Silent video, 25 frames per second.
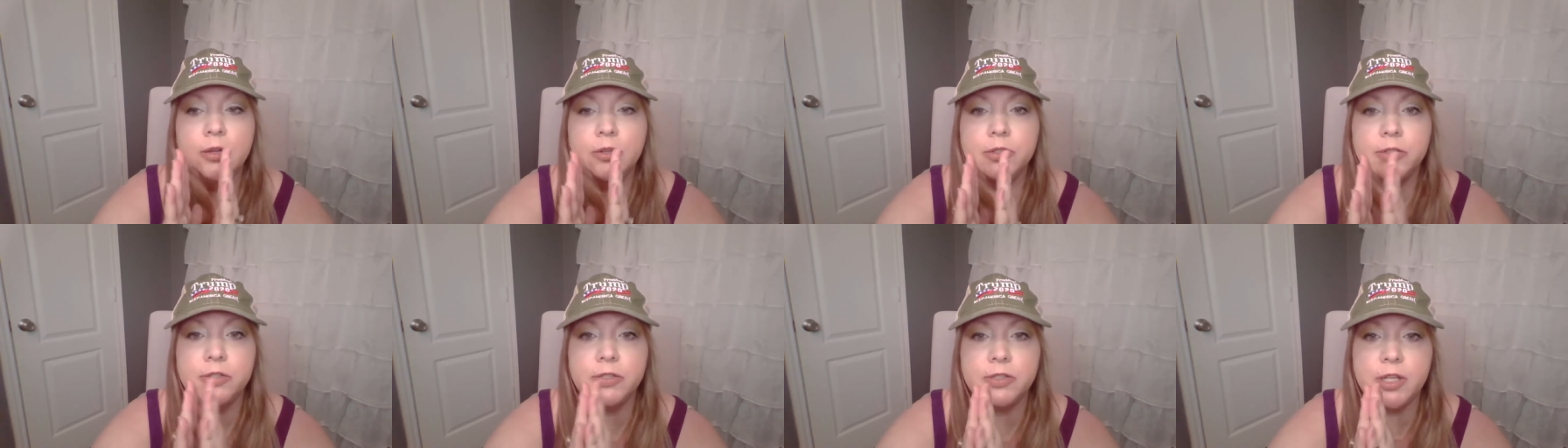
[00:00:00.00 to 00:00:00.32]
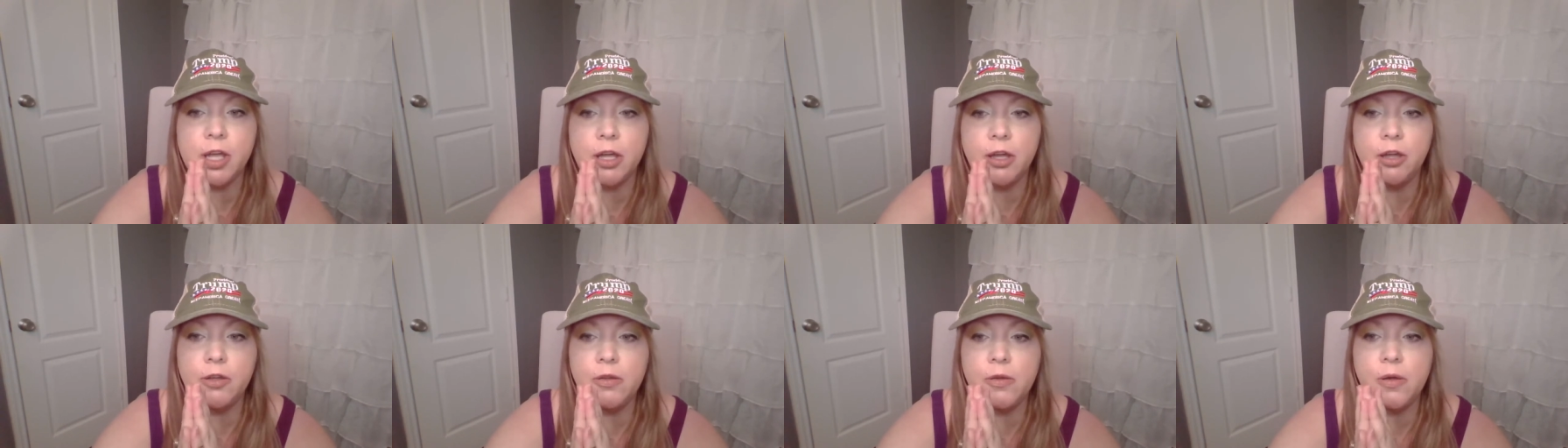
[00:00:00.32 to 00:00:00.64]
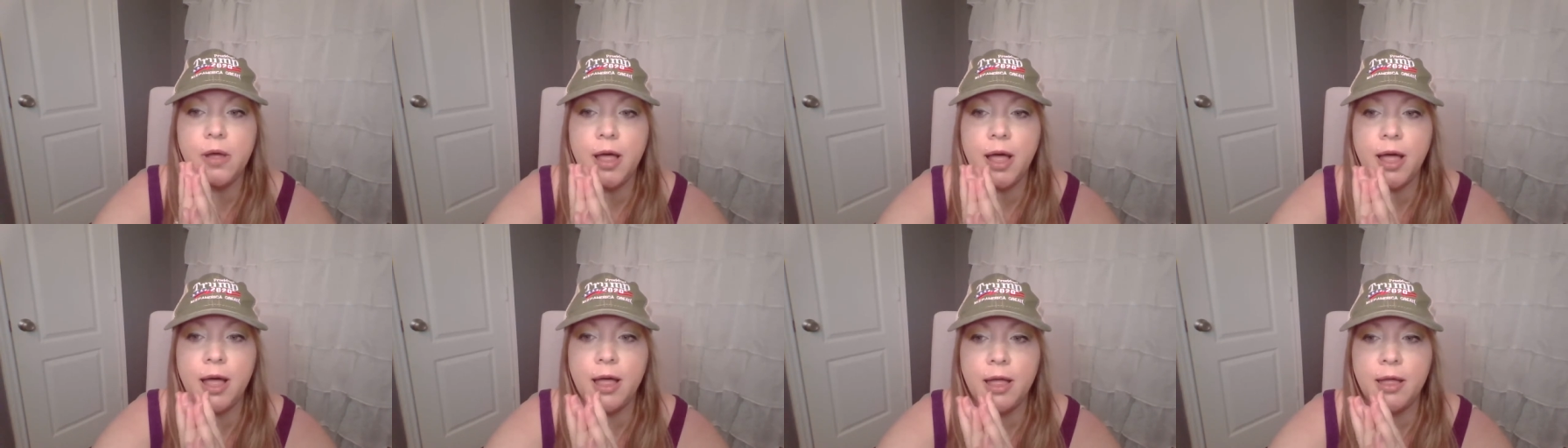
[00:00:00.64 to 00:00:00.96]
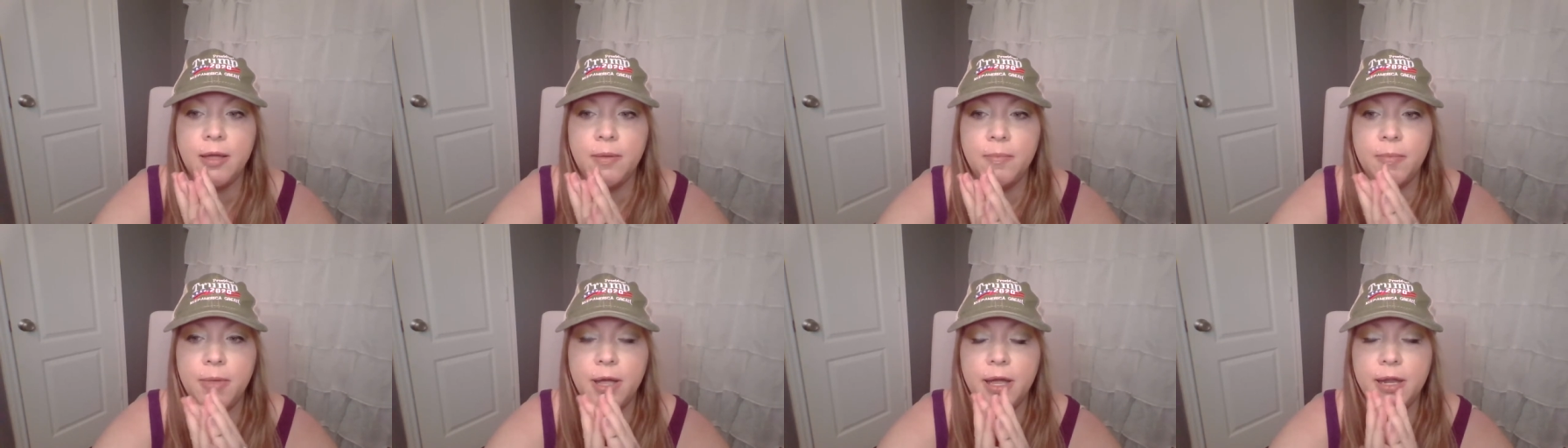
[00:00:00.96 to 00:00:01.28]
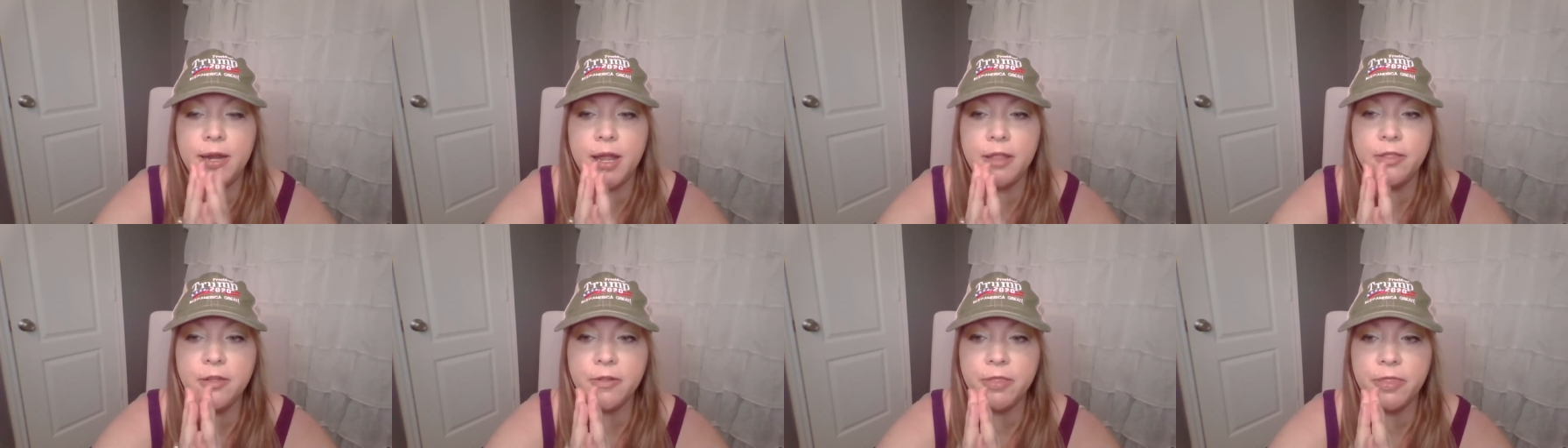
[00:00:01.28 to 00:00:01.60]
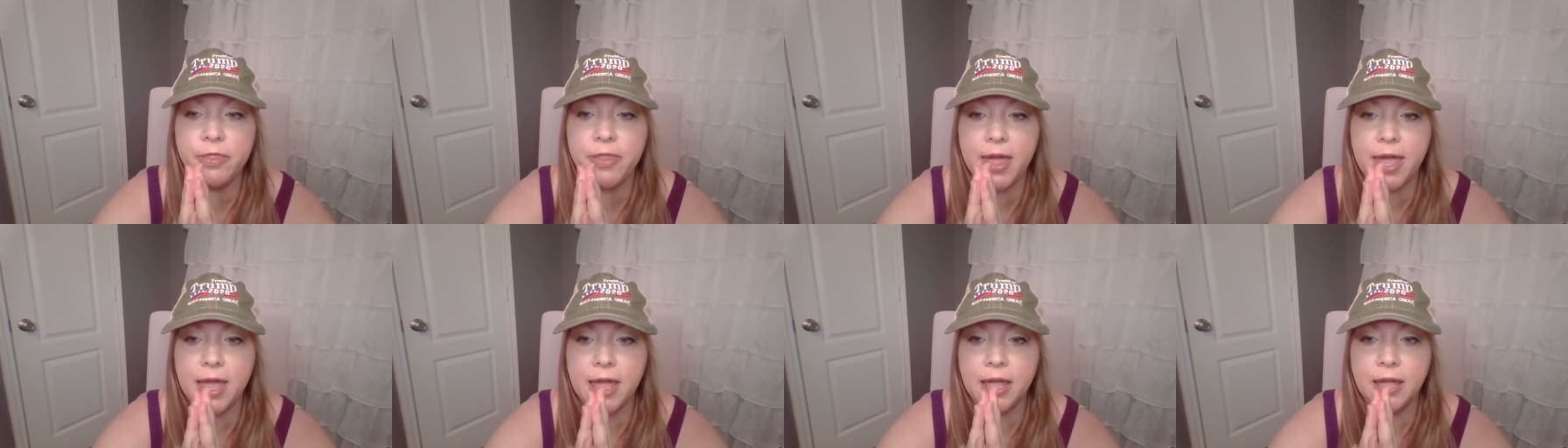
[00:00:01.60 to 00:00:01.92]
So, um, another
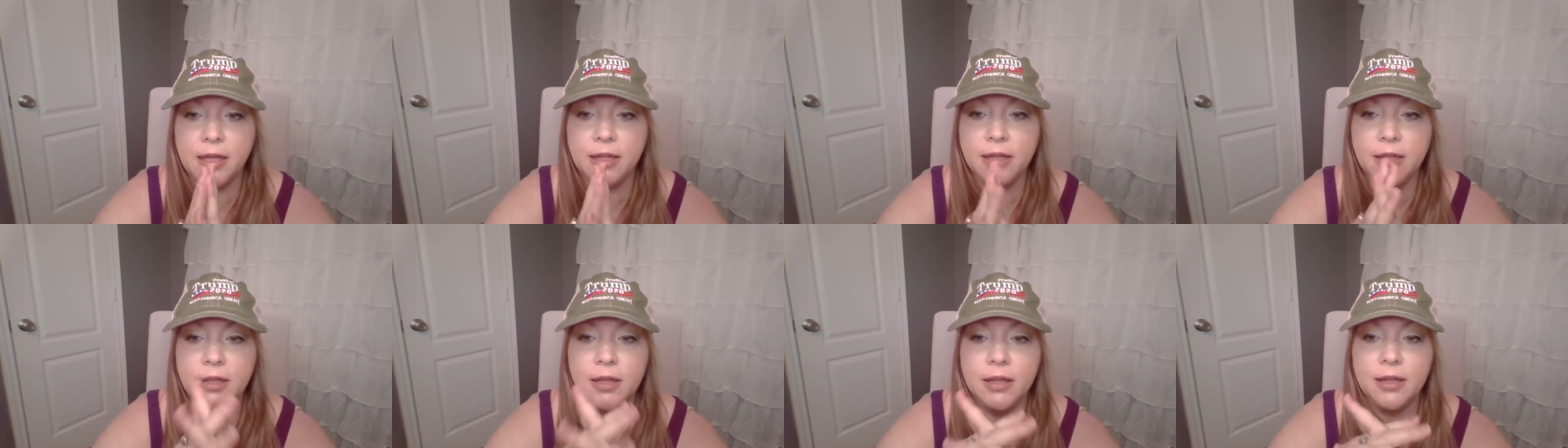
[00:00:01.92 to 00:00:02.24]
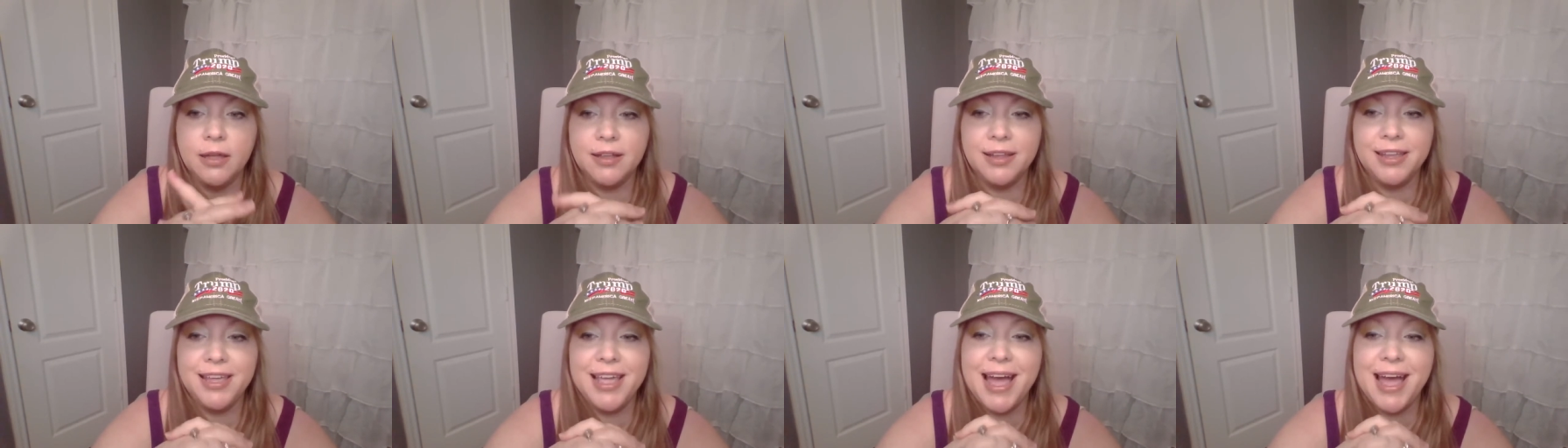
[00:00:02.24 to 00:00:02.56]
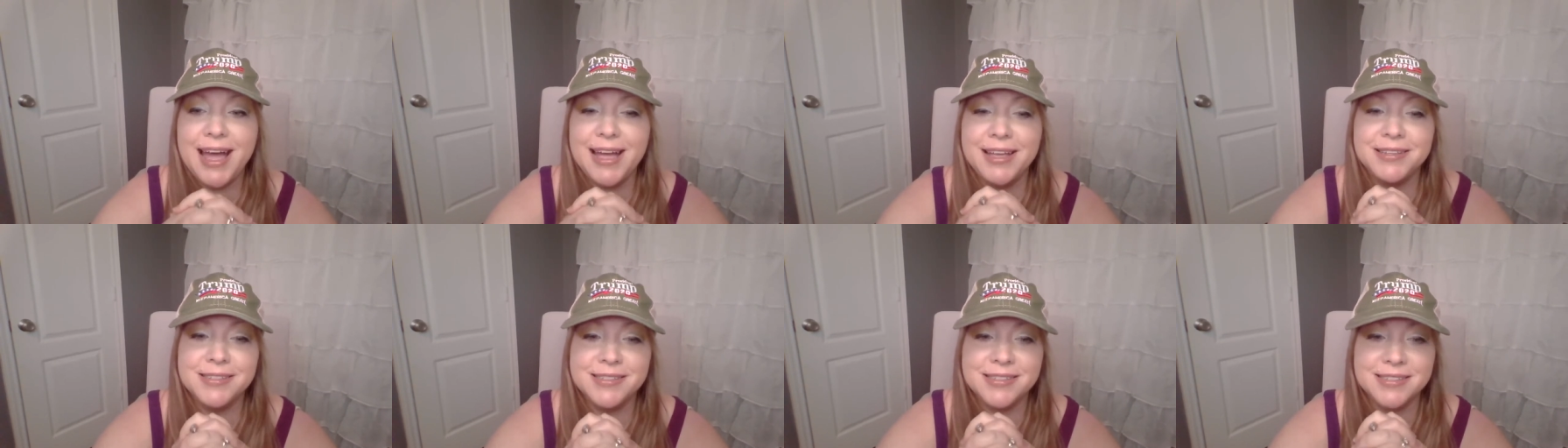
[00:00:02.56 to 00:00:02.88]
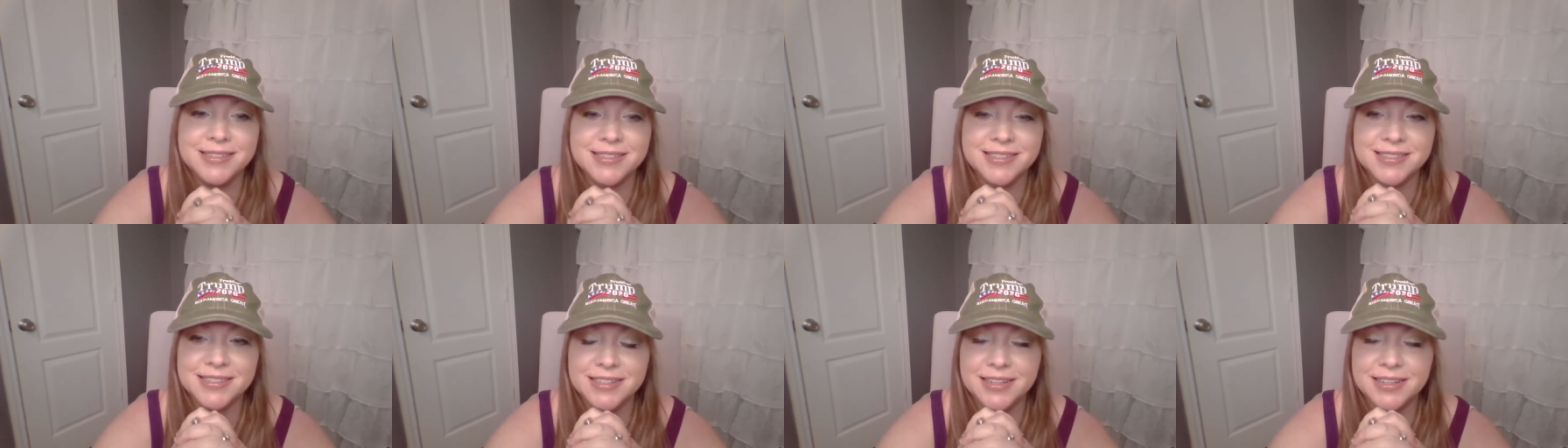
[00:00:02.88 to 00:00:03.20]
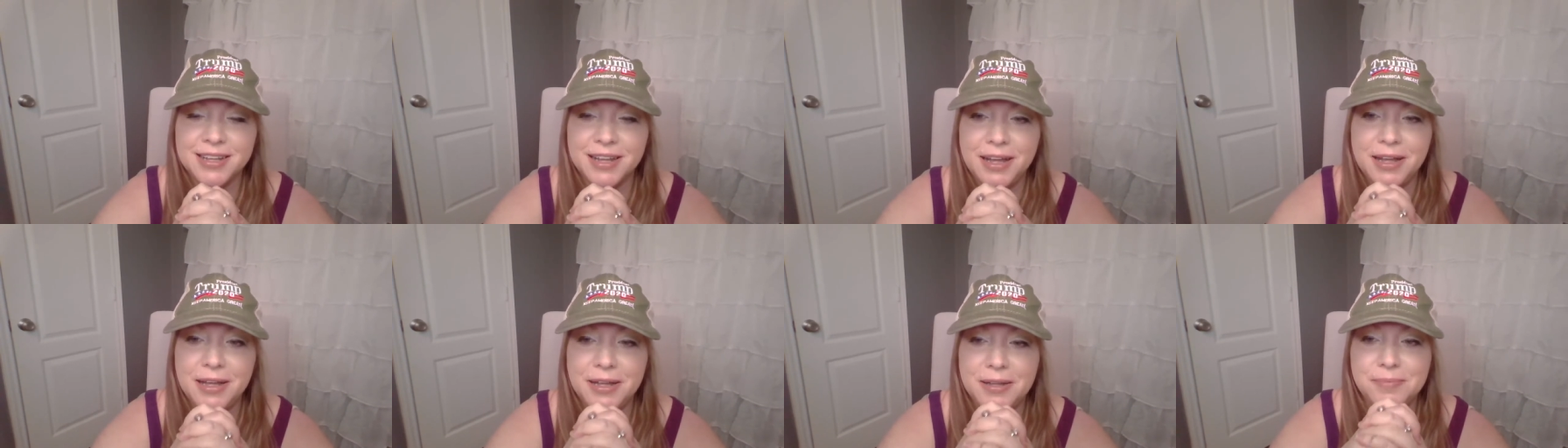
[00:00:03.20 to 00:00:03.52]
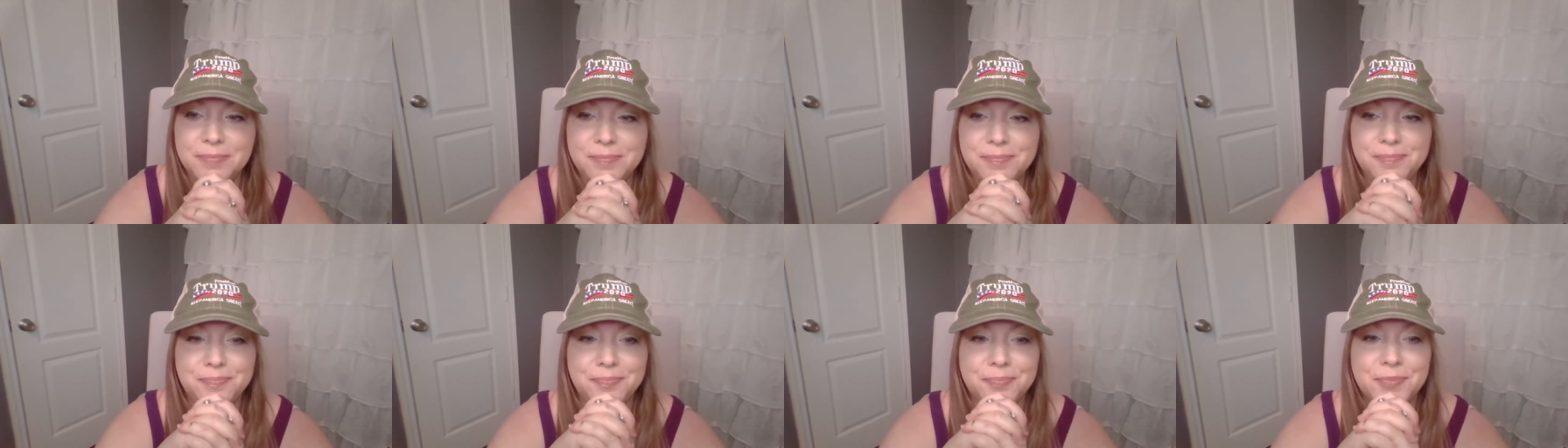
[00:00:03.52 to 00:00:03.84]
thing, yes,
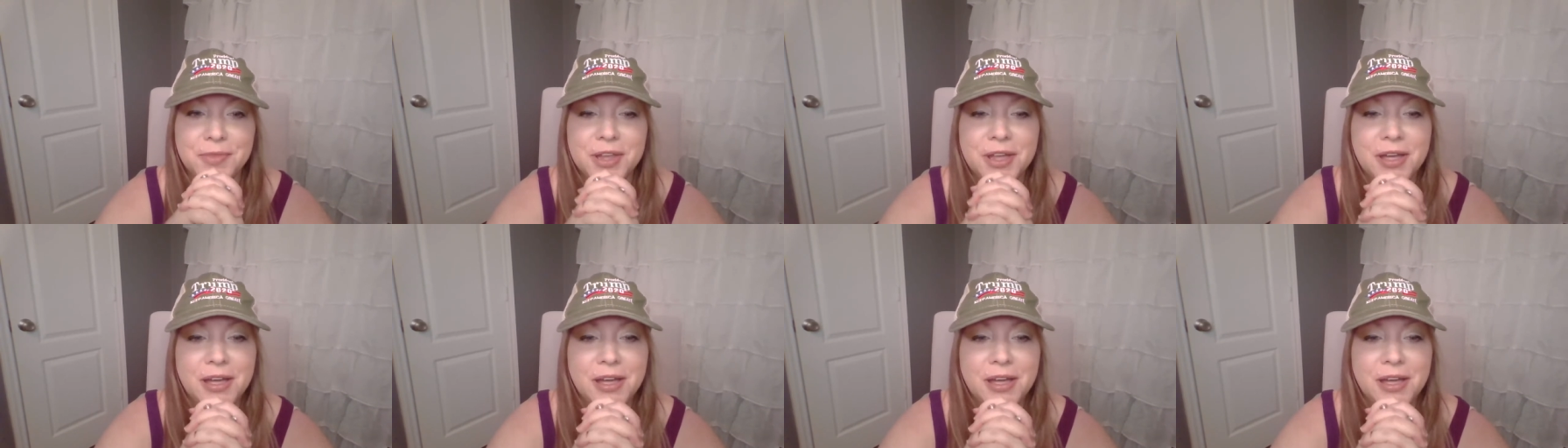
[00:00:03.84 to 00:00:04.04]
um,